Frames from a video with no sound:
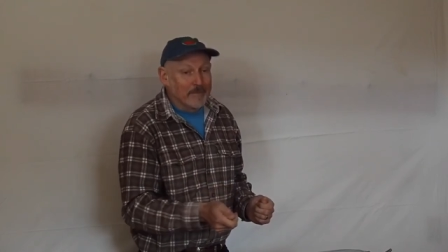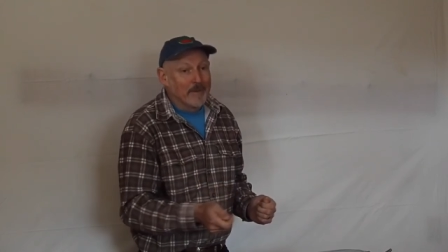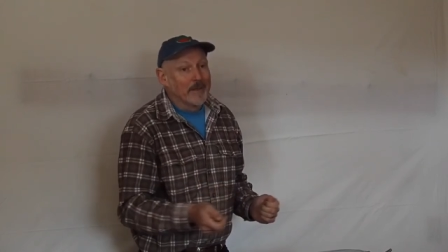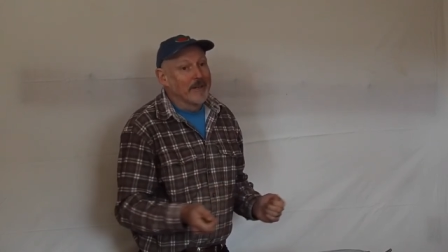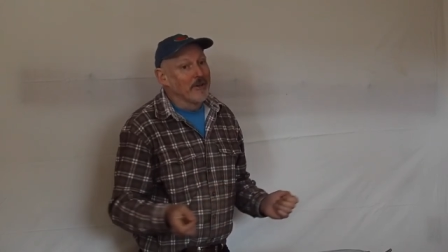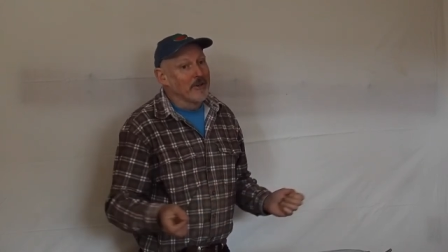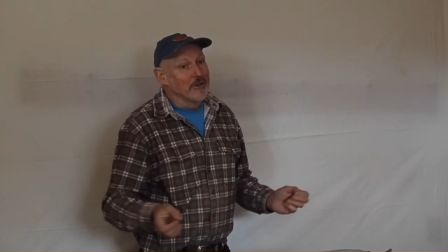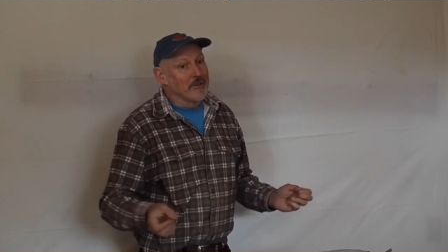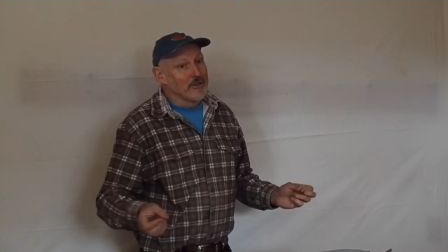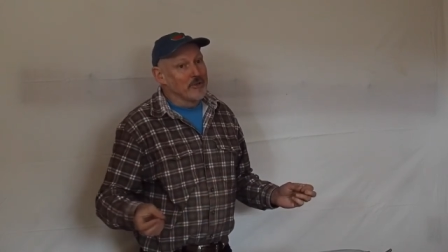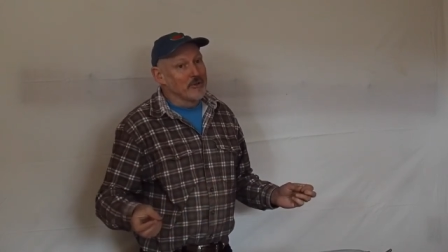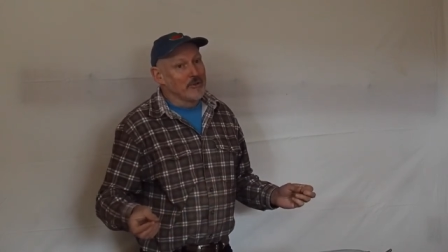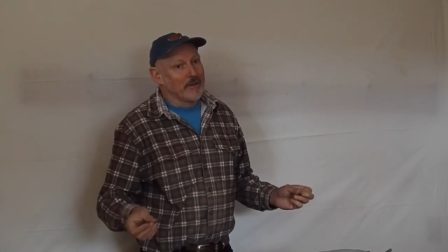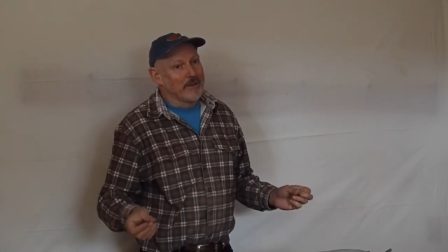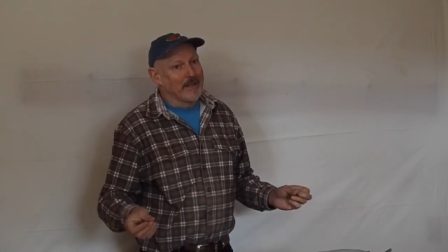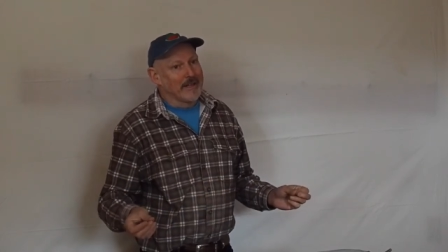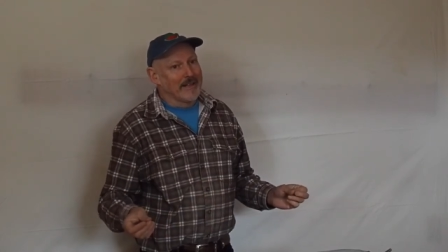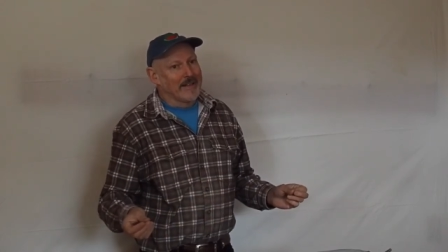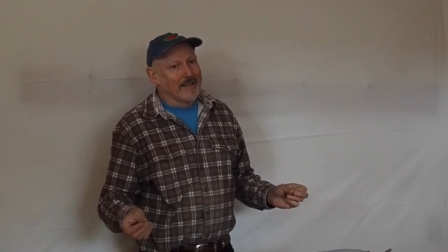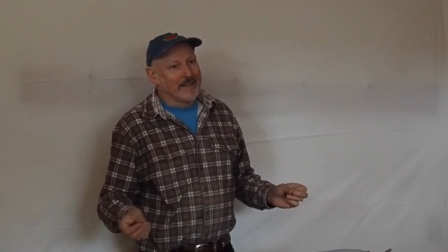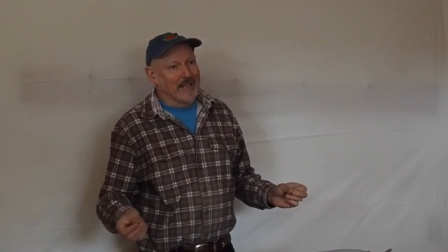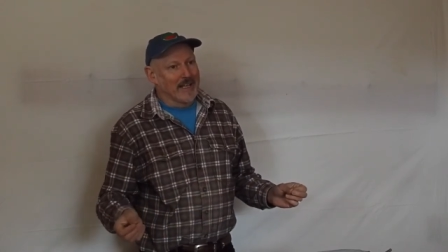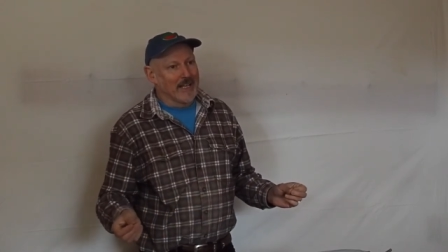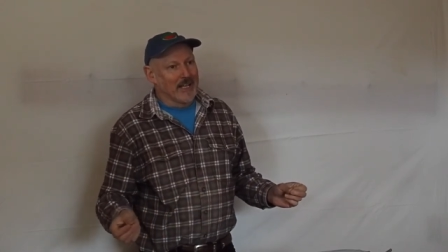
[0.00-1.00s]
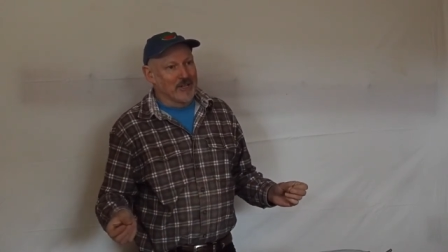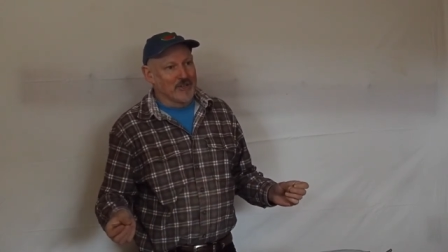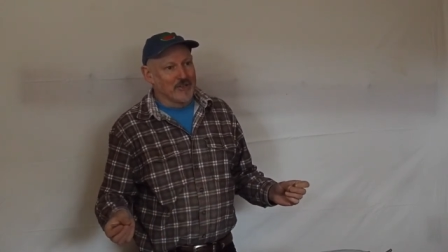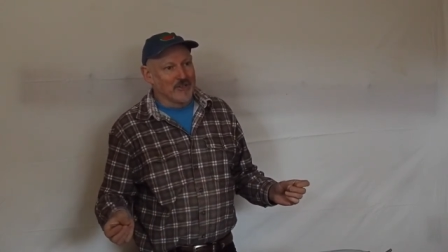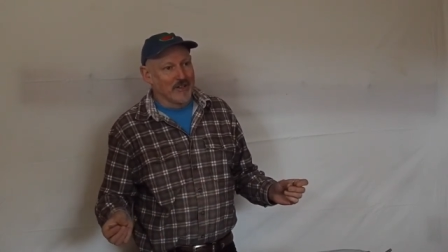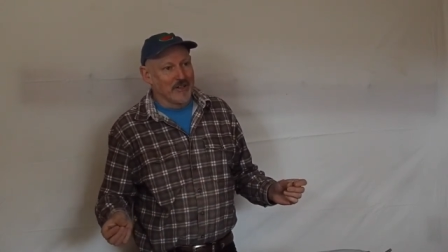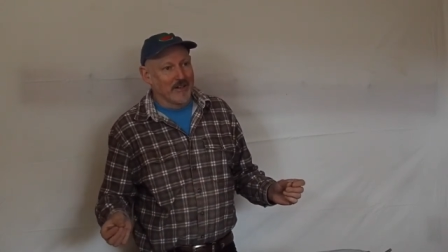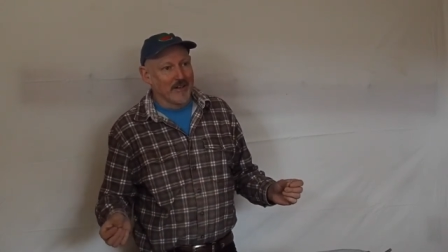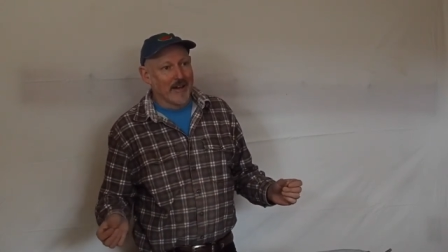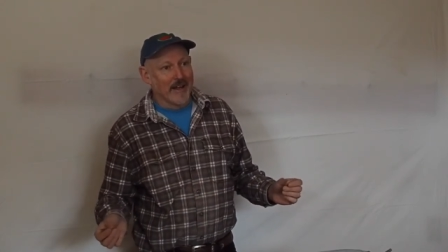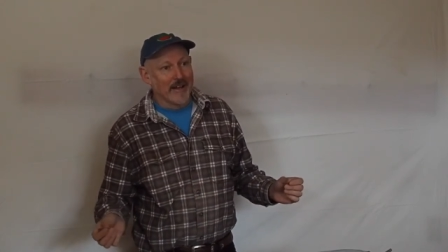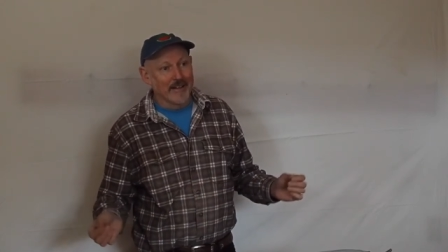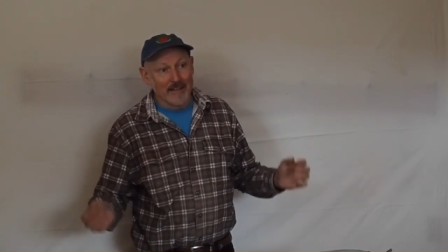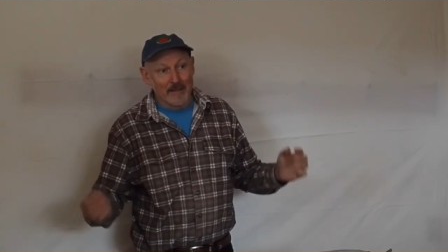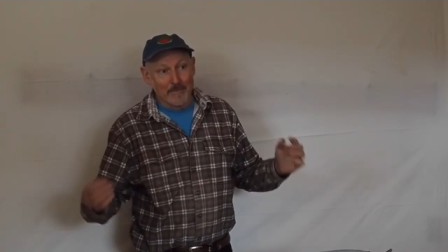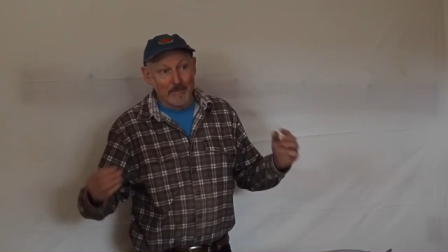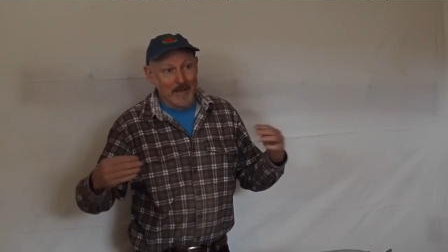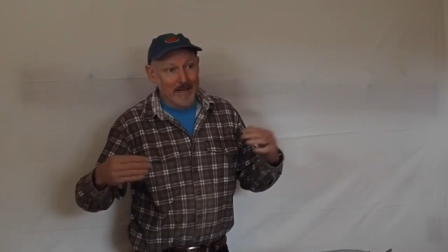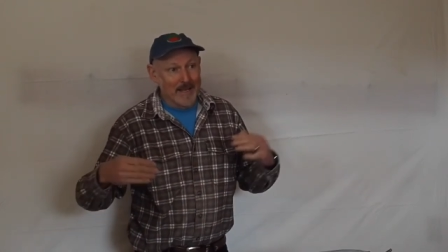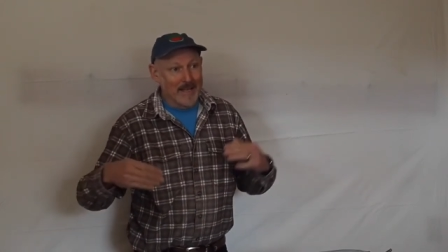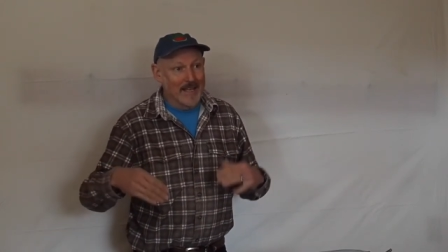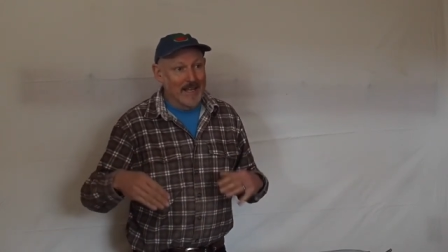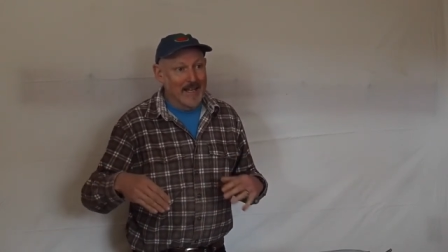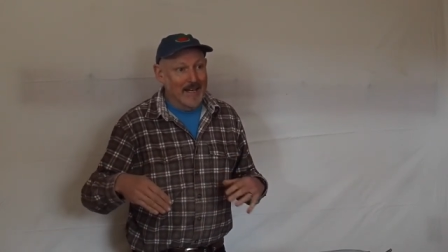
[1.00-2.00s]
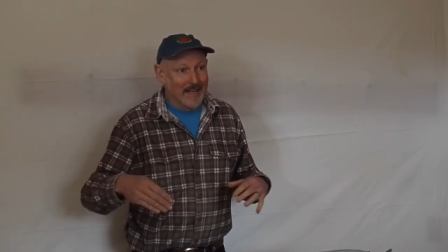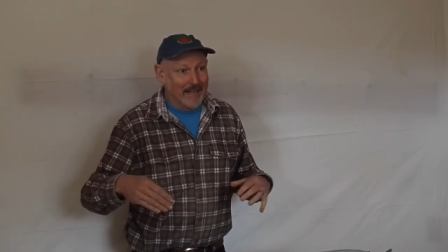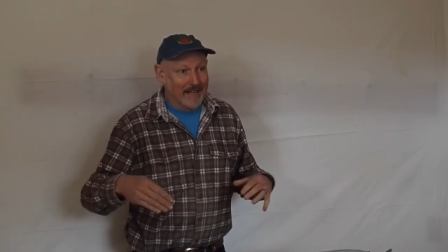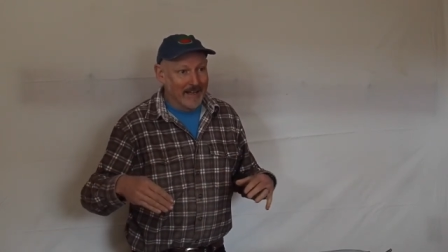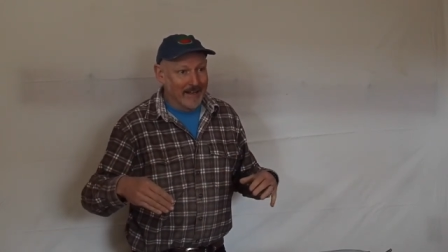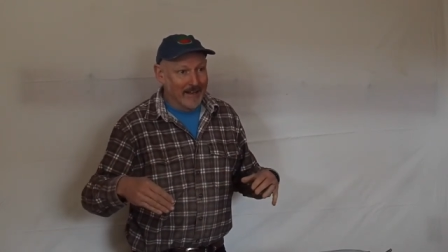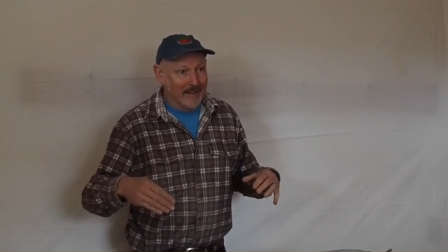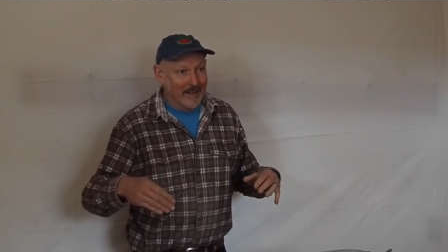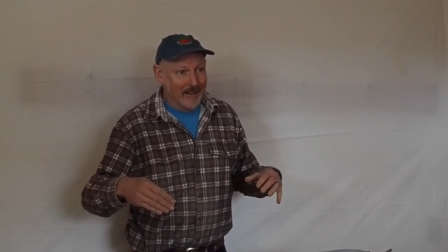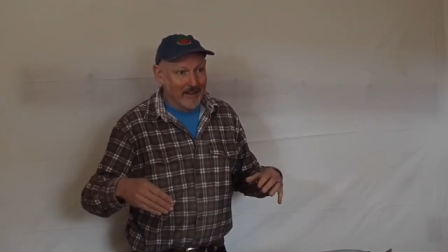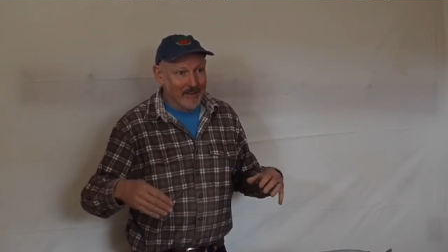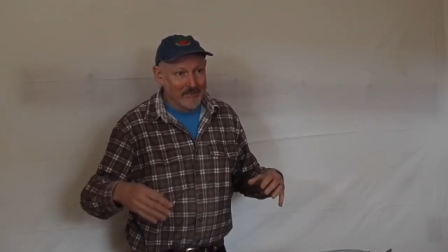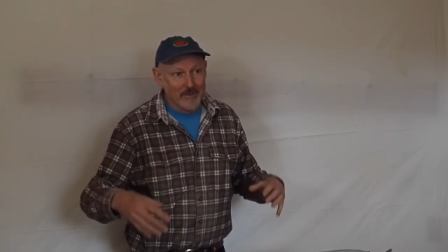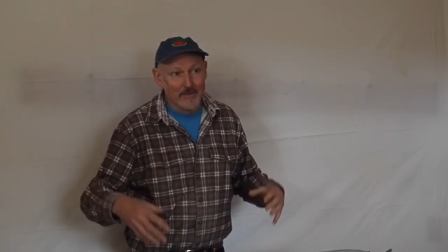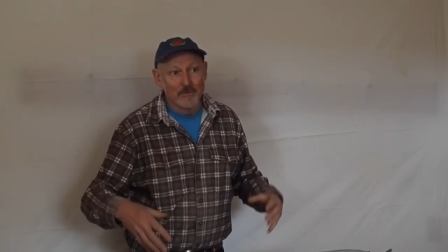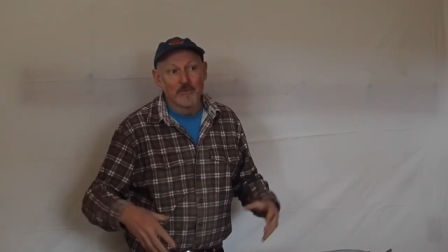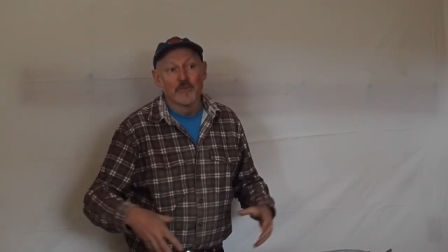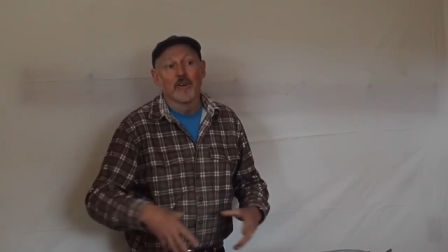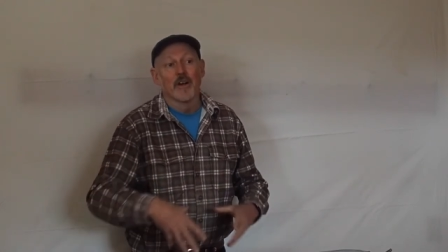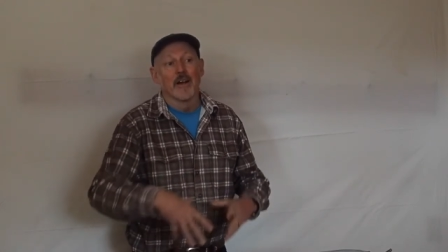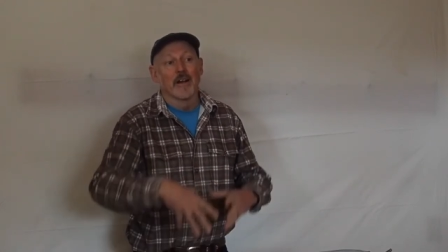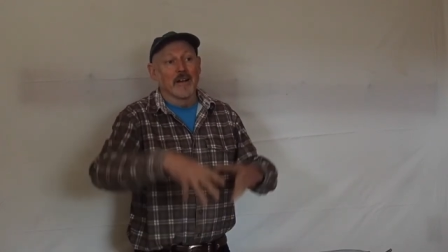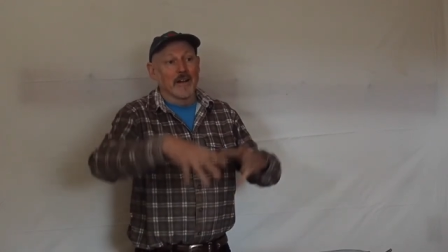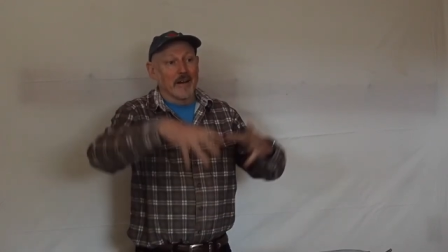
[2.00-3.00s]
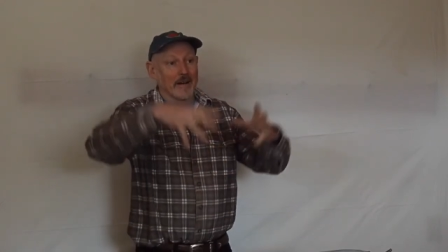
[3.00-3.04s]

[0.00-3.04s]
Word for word: I don't do it in the kitchen at the beginning because I'm trying,